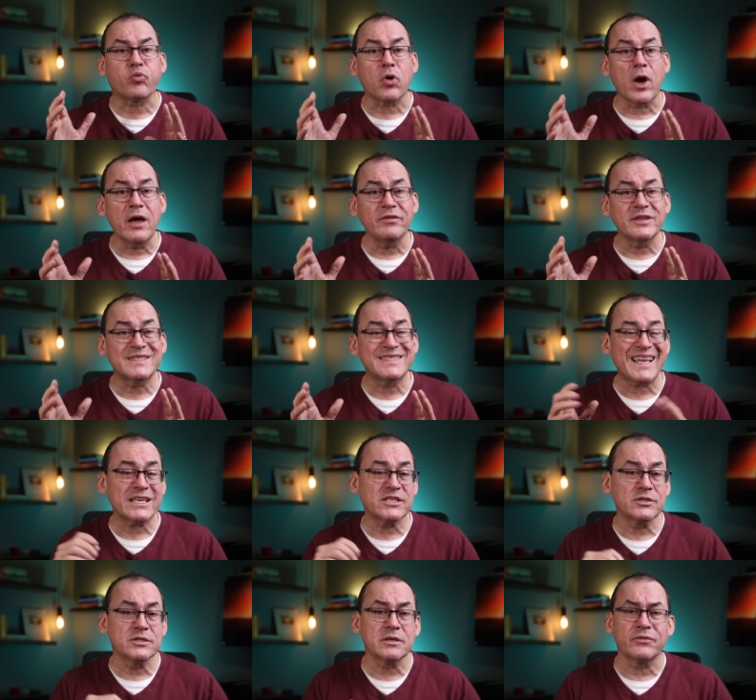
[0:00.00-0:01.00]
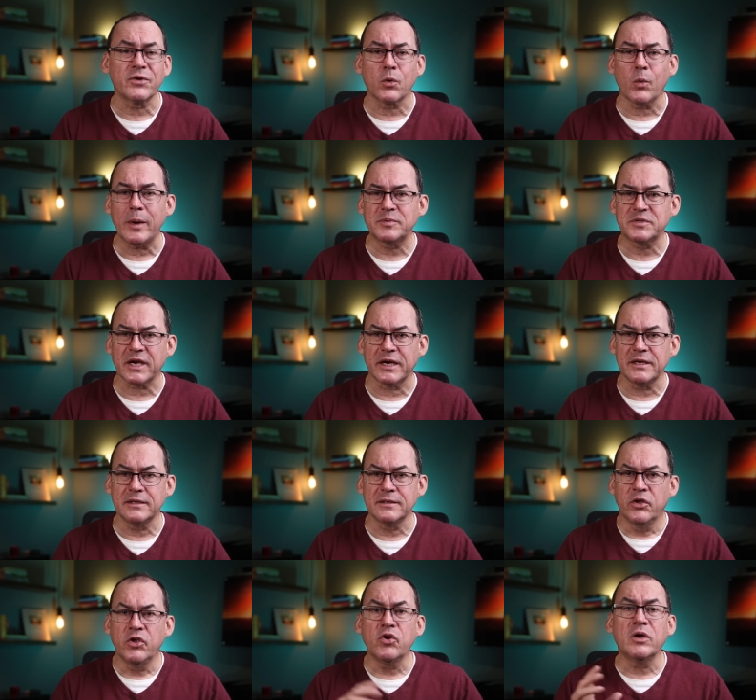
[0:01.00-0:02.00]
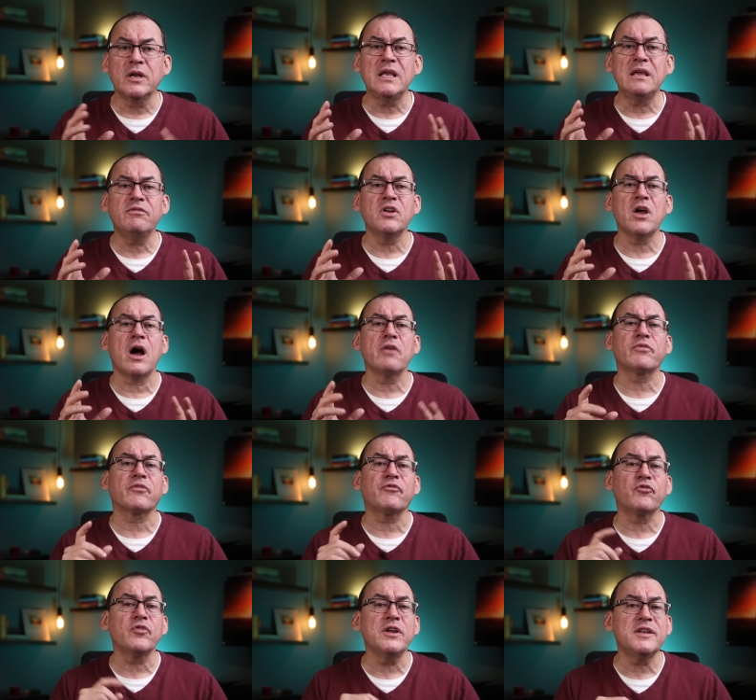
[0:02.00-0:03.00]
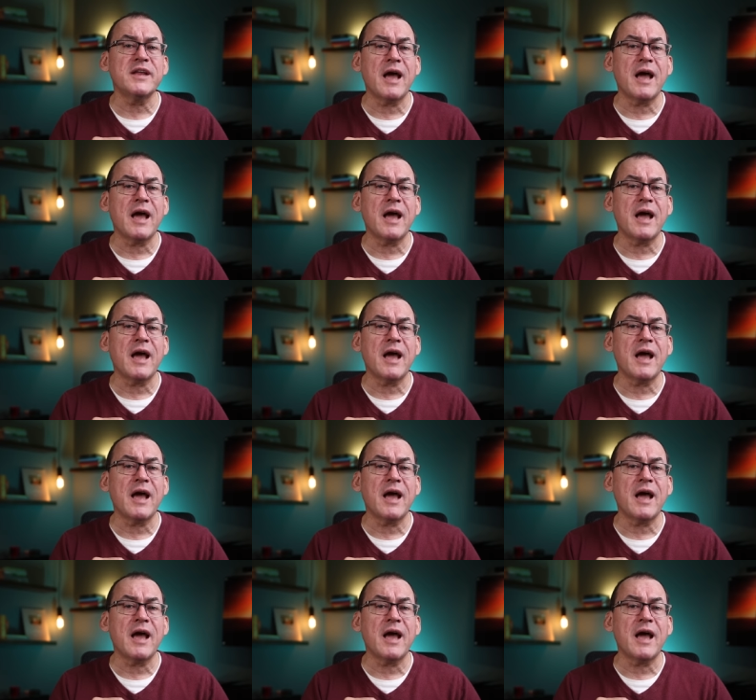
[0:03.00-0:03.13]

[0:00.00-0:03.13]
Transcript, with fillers: private sections of your website. You can even offer free